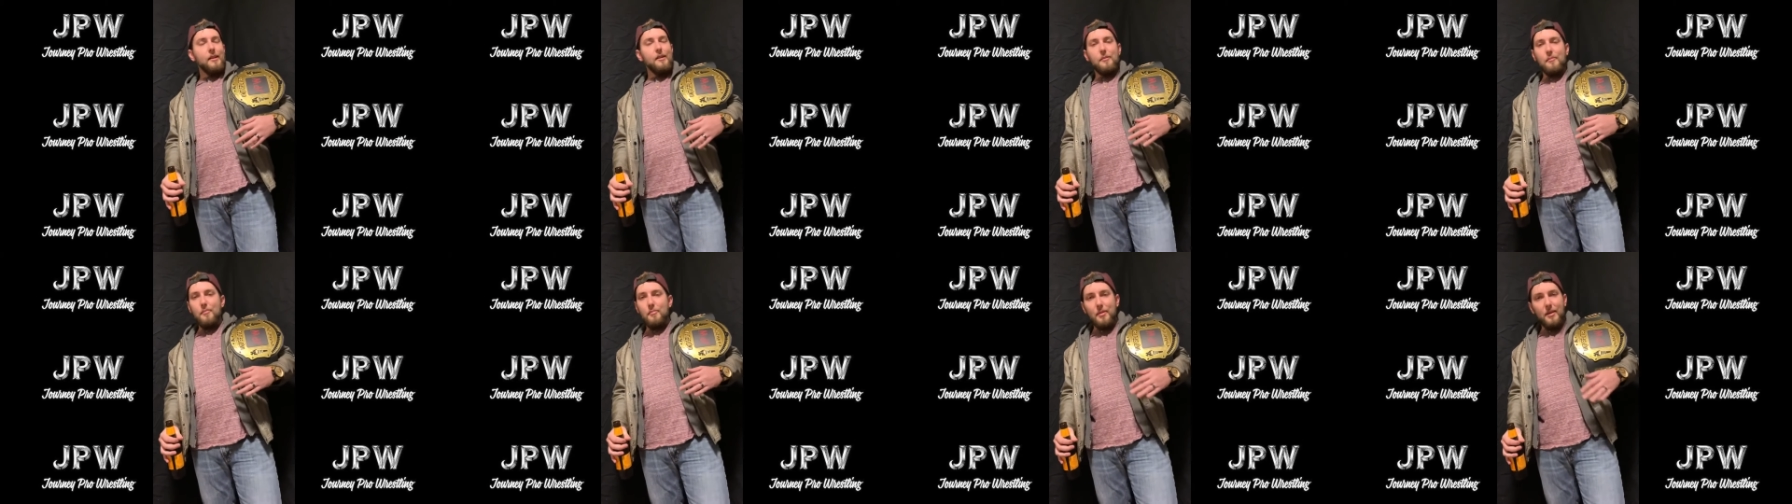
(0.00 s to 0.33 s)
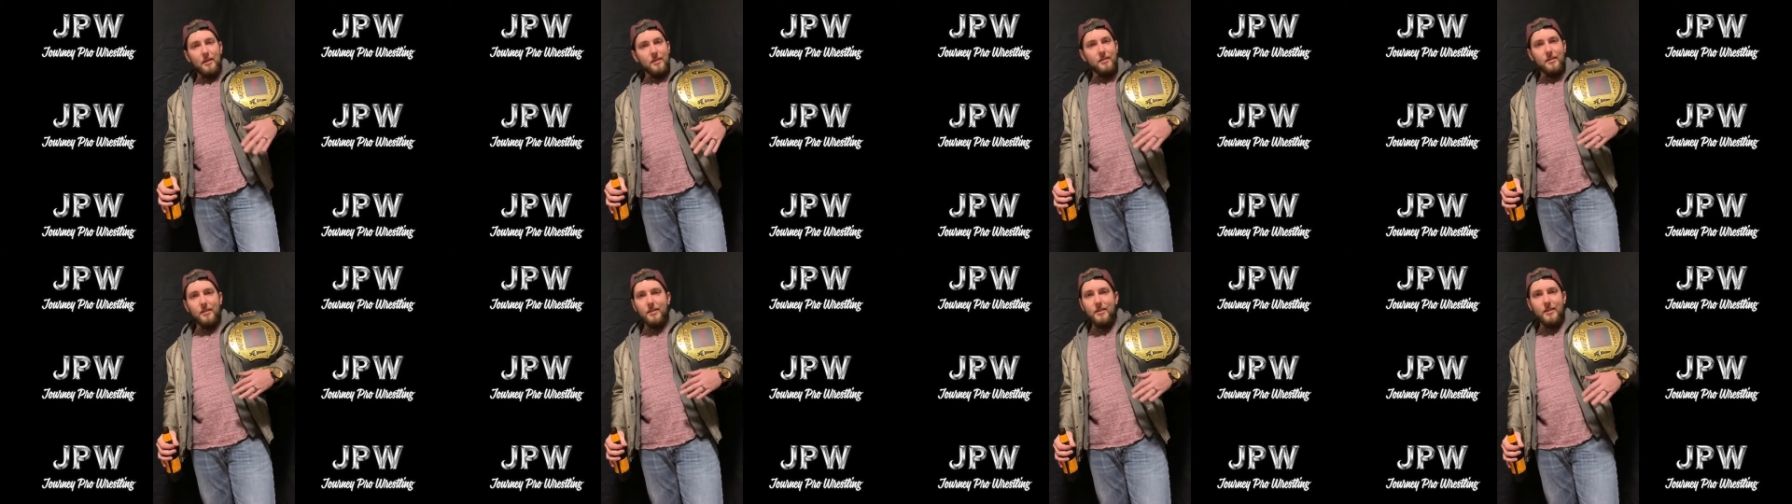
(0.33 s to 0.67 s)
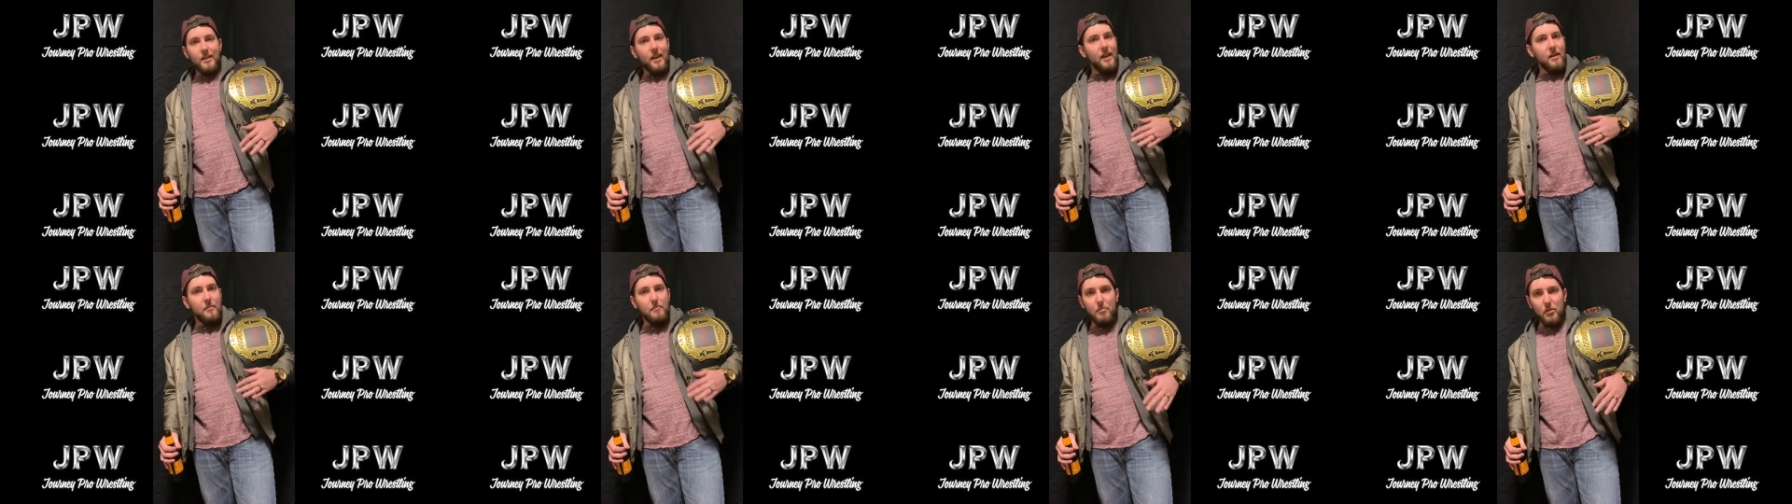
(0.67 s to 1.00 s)
Business
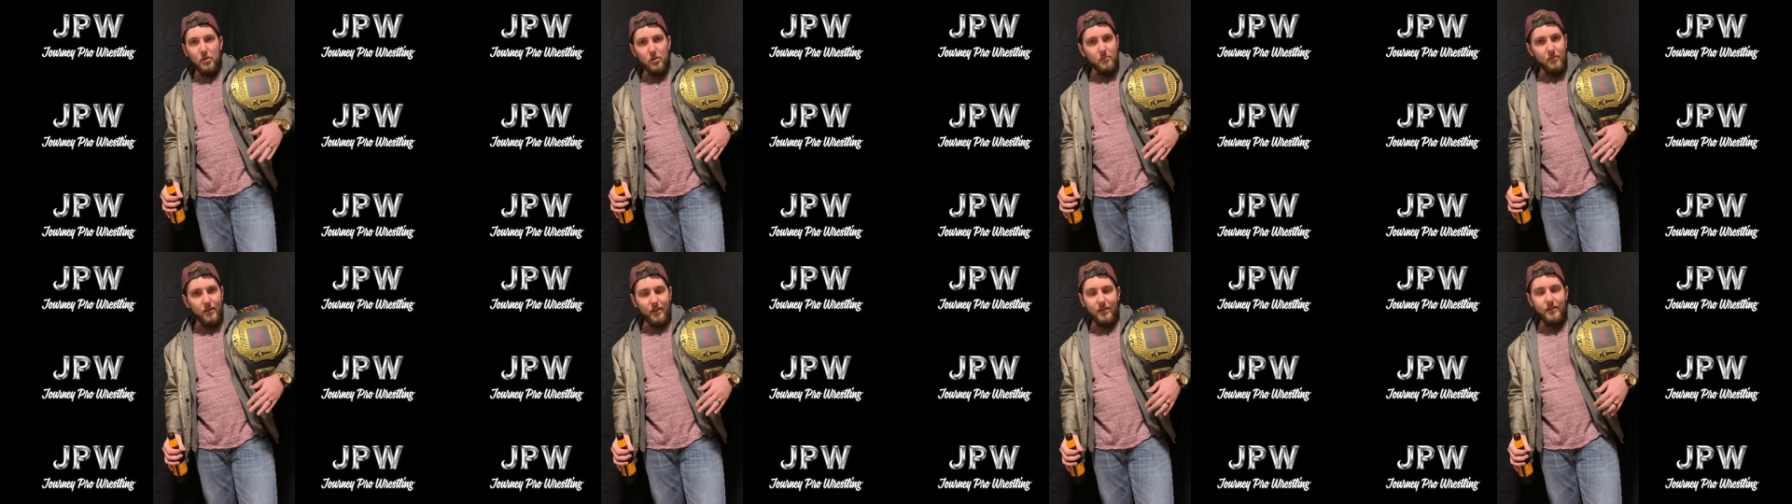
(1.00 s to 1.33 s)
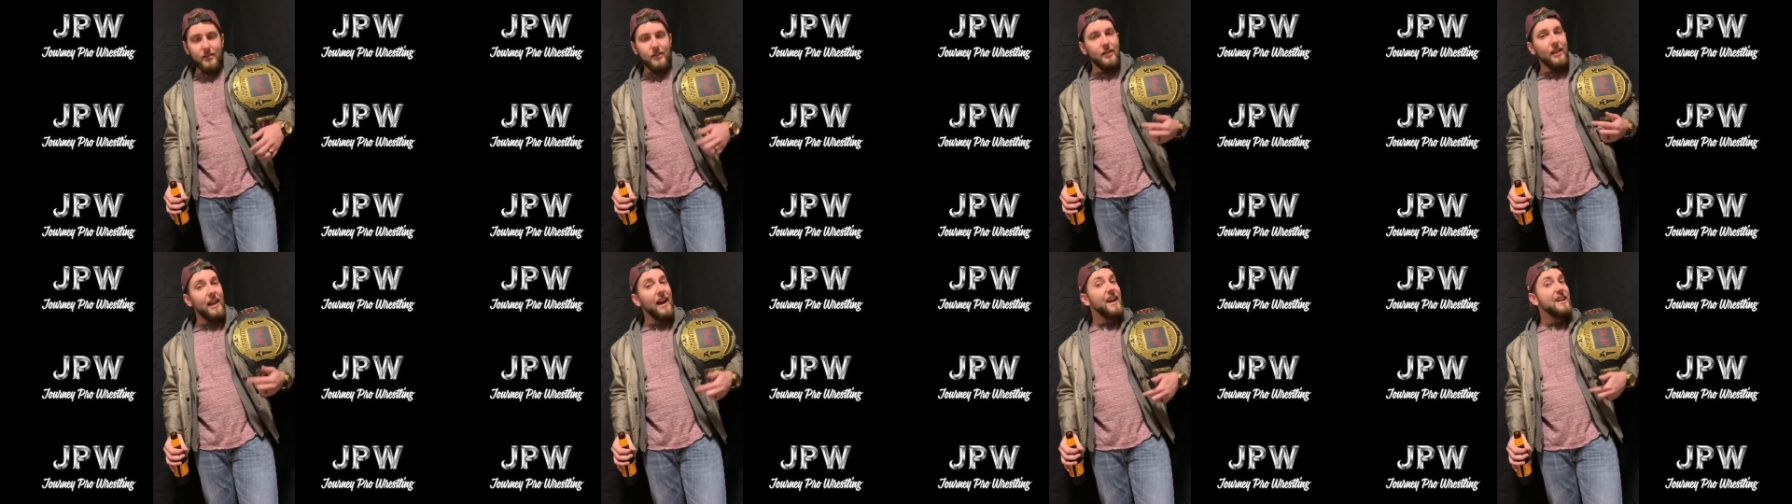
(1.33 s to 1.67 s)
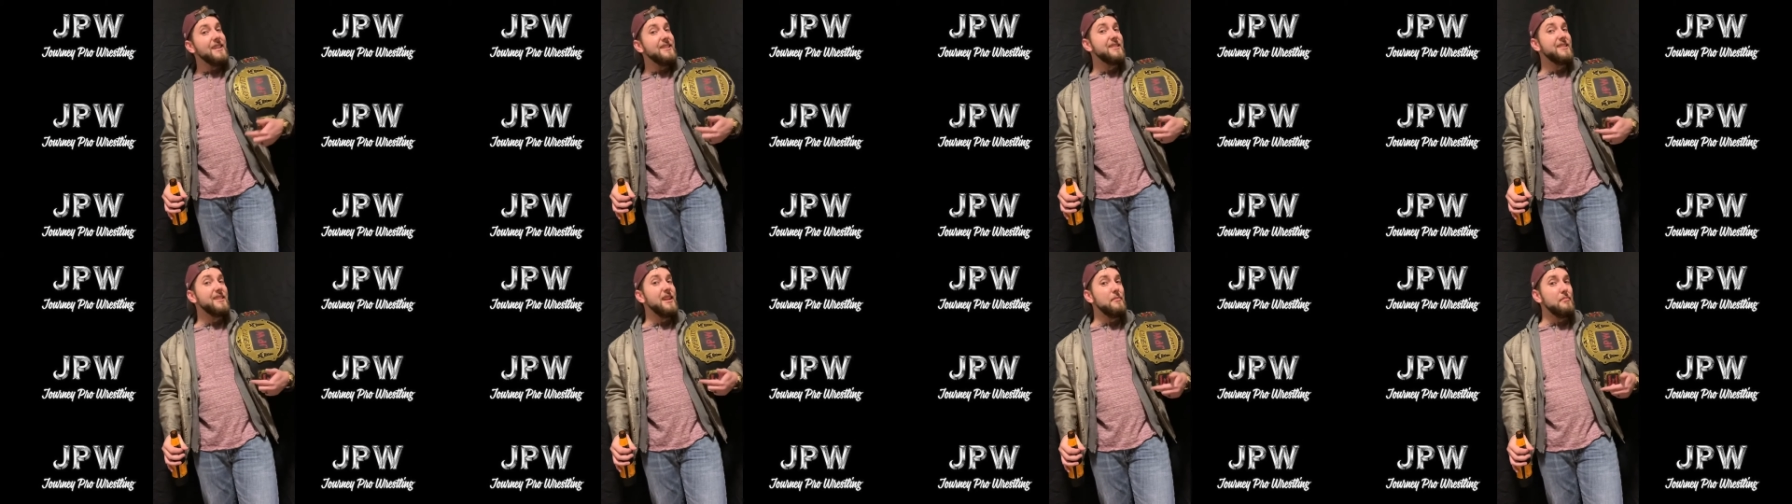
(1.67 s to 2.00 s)
ain't booming until I
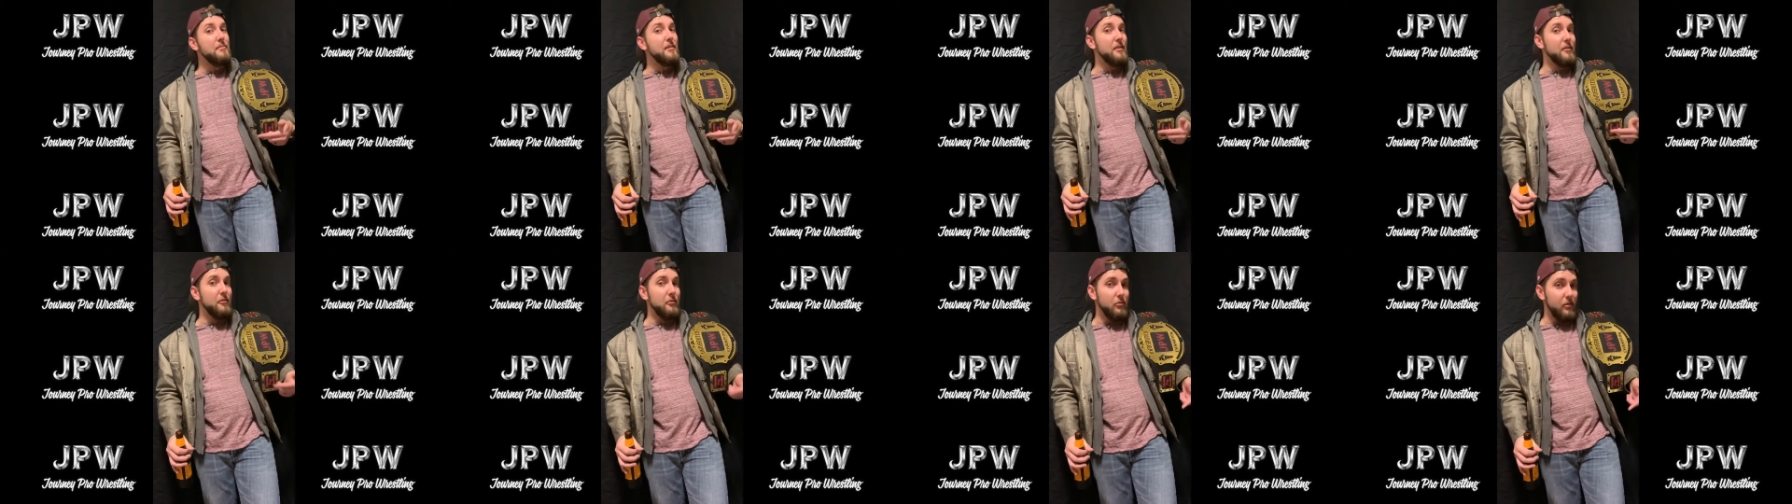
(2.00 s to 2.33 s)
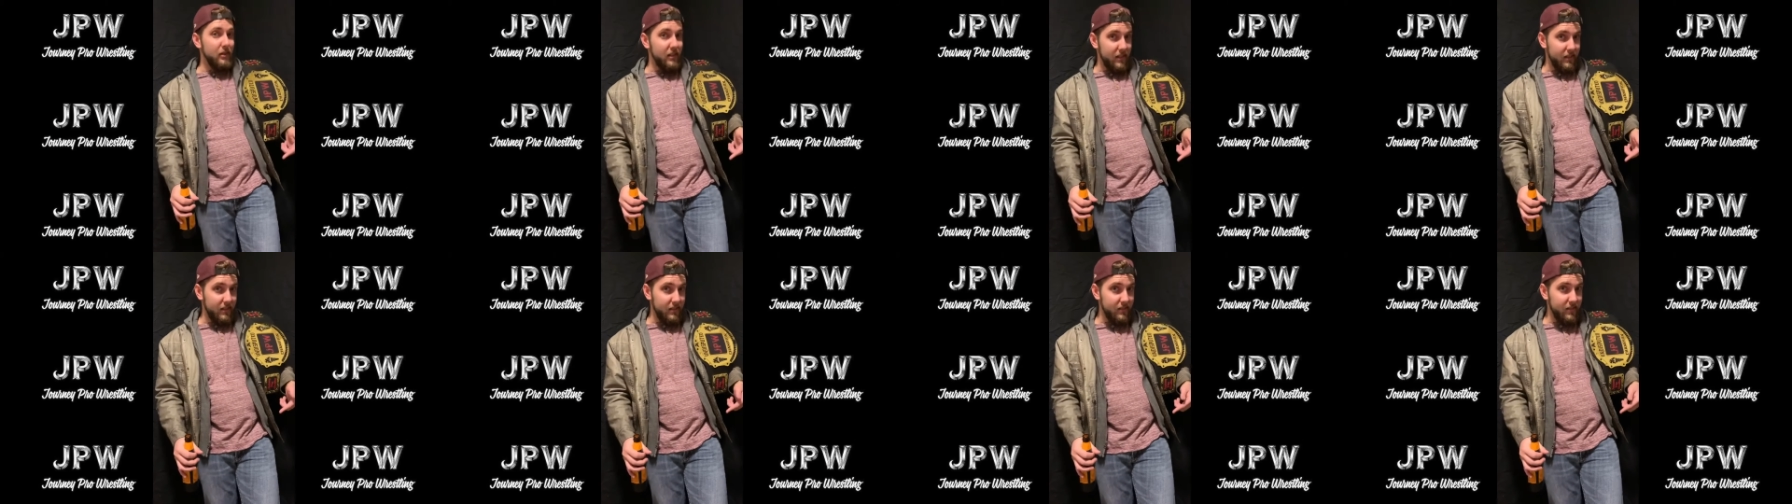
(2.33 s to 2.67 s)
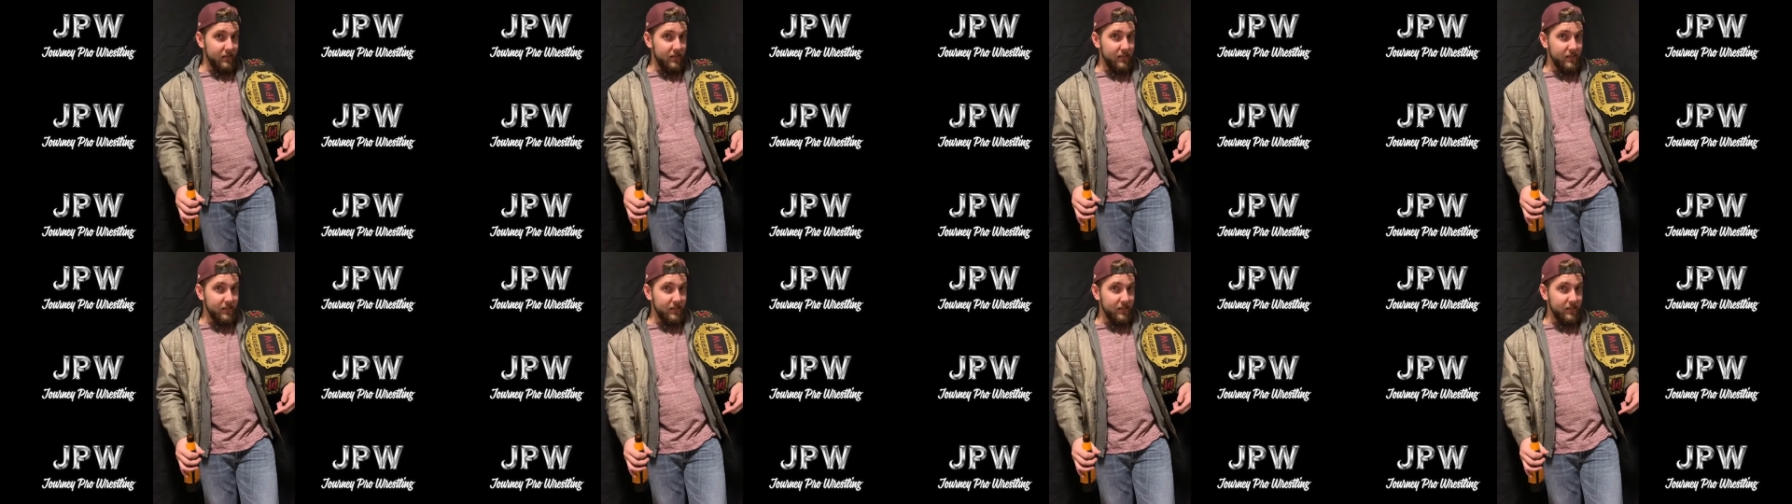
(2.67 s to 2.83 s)
step in the ring.